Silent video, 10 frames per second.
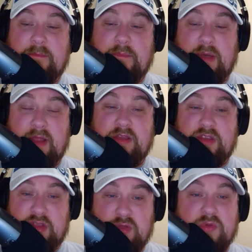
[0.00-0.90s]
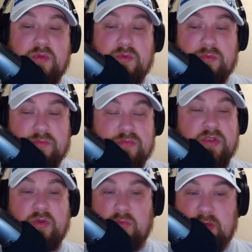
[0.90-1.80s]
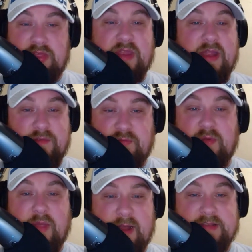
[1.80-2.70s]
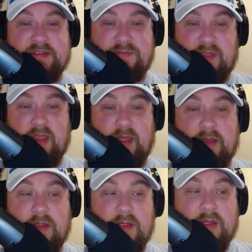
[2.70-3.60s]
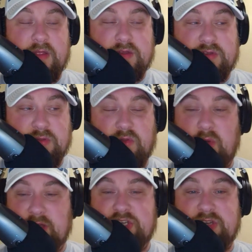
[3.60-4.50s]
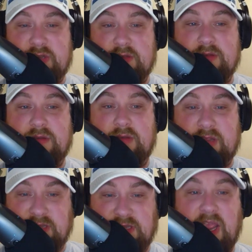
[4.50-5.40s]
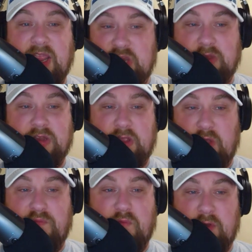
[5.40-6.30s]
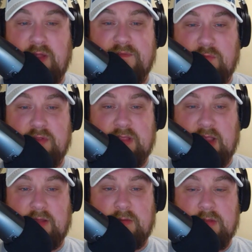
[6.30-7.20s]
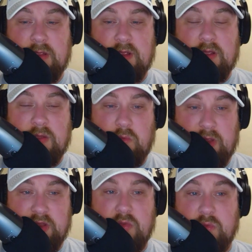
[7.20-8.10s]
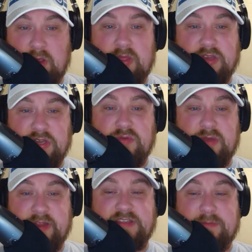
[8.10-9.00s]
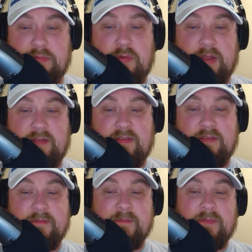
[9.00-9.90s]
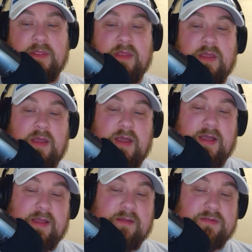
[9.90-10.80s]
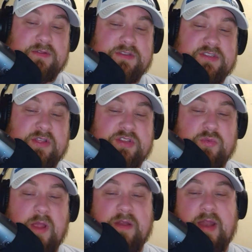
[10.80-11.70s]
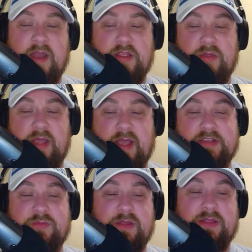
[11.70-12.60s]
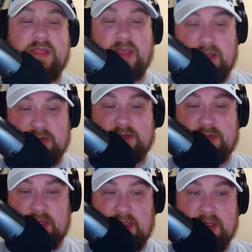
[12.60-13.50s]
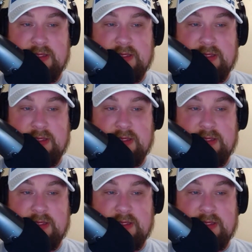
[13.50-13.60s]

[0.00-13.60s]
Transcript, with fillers: but you you're within every right as a fan to question continuing to go for it on fourth down when you really do need some points. Uh, so let's round it out, you guys, with the ugly,